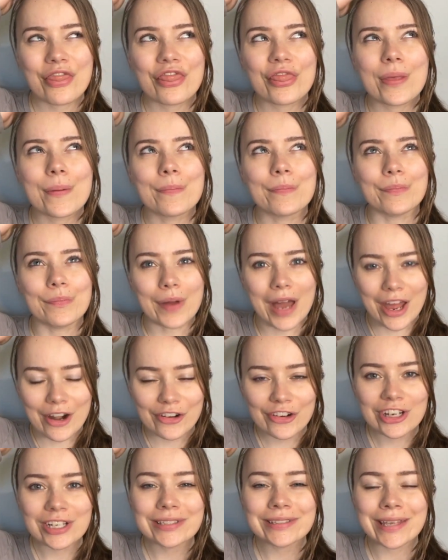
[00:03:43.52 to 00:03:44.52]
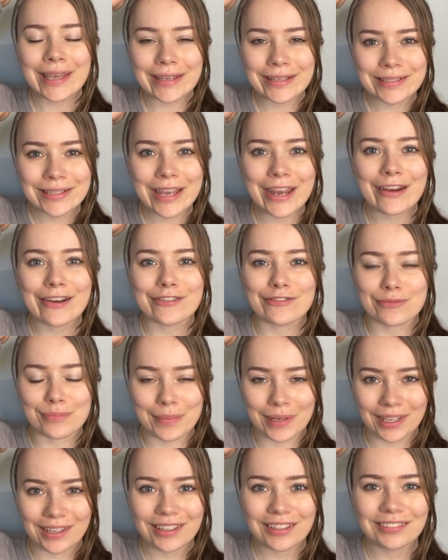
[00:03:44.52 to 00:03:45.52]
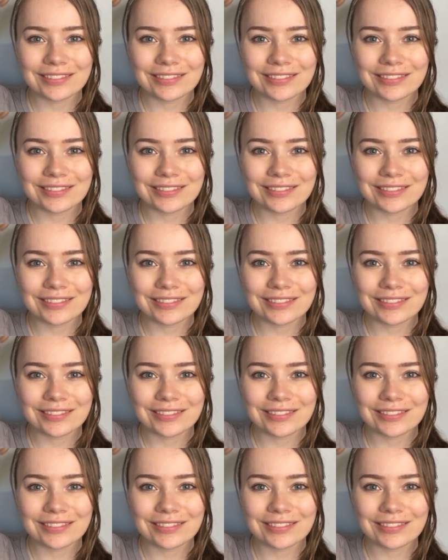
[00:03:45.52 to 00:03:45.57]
the better it takes care of me.